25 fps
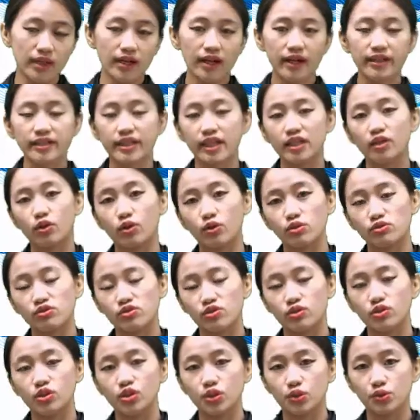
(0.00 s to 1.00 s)
I can
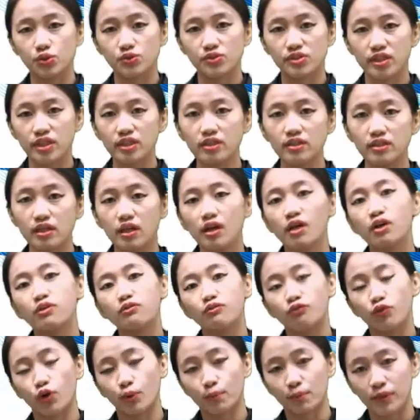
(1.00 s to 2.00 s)
also use it
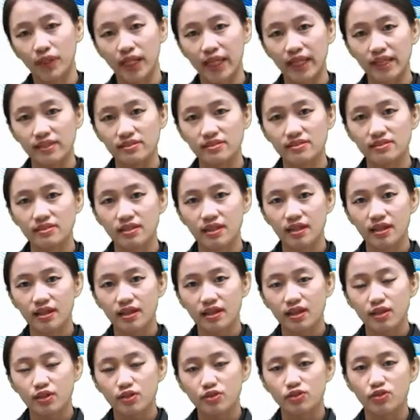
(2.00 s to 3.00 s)
for place.
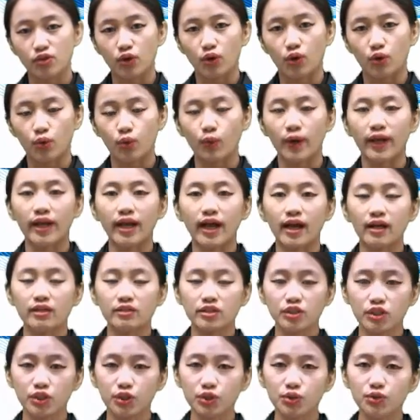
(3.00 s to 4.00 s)
So when
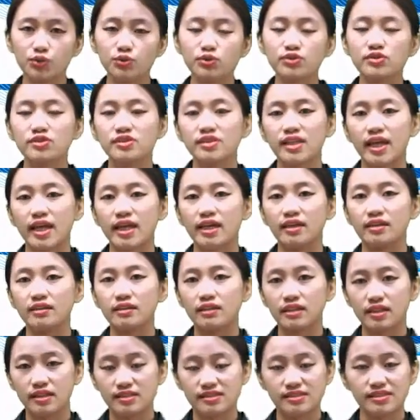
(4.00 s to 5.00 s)
you state
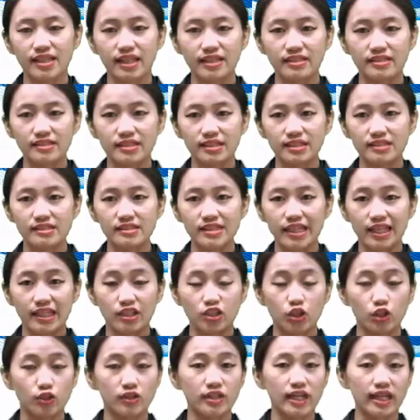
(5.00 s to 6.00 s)
a sentence in
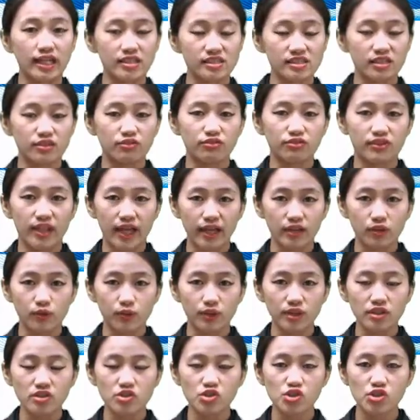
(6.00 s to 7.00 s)
your native
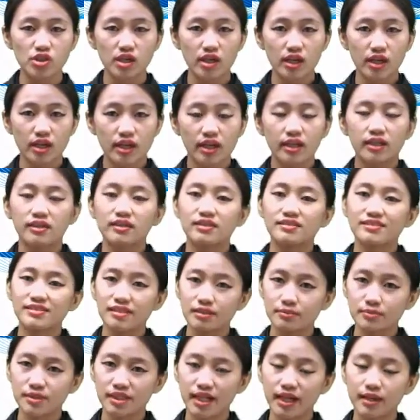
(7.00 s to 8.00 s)
language,
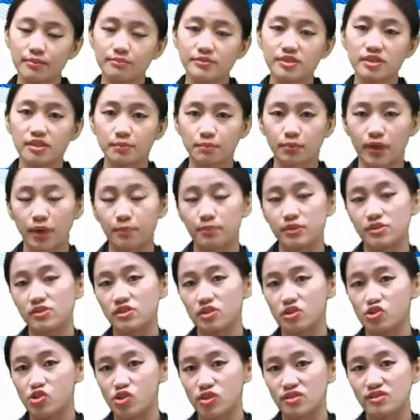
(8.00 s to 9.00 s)
sometimes the
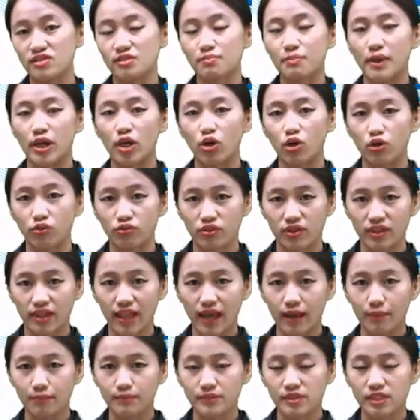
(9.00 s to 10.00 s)
prepositions may
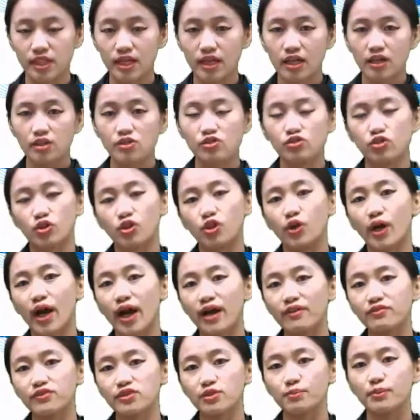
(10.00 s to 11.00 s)
overlap. So you
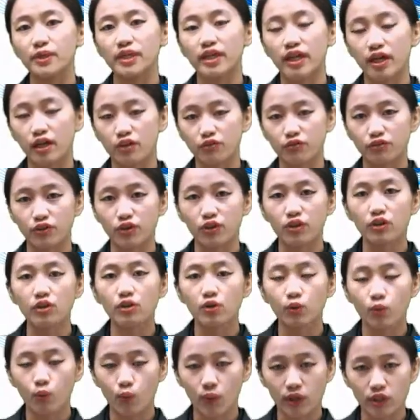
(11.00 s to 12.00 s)
have to be
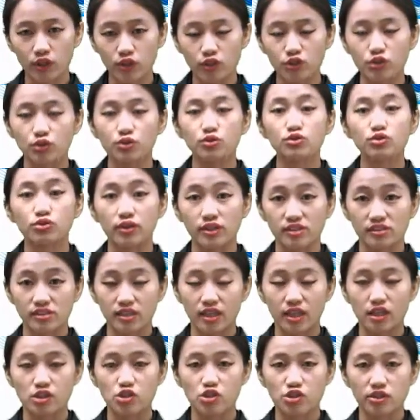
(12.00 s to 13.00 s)
careful when you do
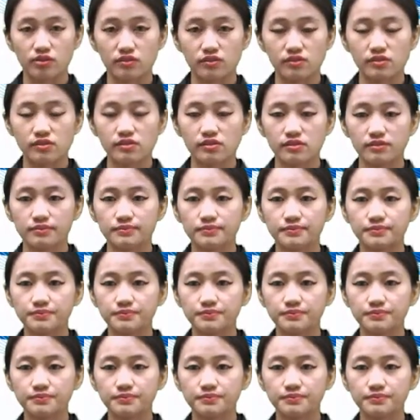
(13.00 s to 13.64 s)
translations.